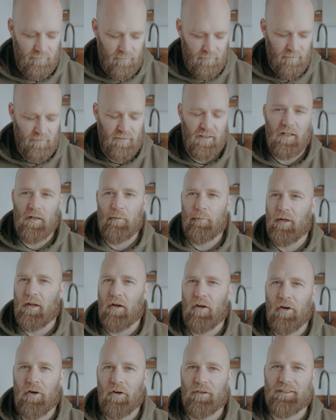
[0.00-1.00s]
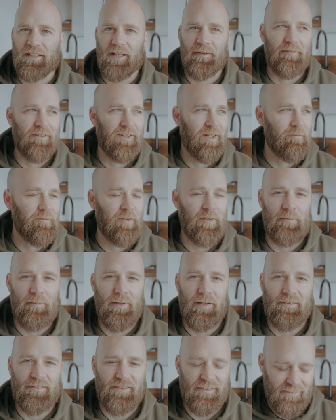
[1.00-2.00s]
It's getting a bit hot coming up this
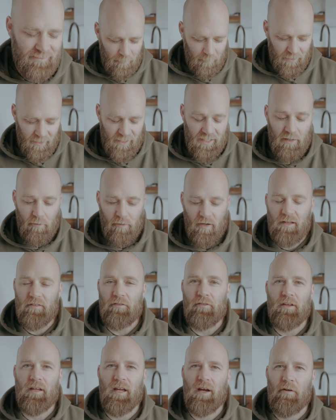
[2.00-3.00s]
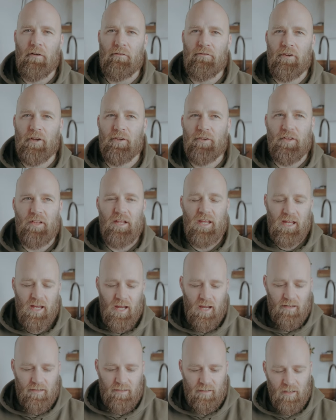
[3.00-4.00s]
mountain. But anyway, how it feels in the
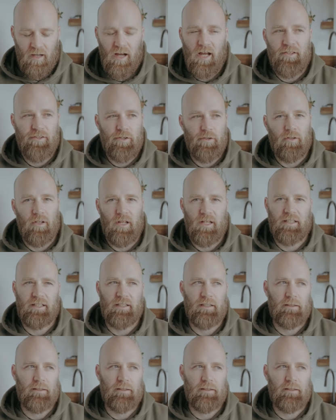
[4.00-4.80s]
hand, I do like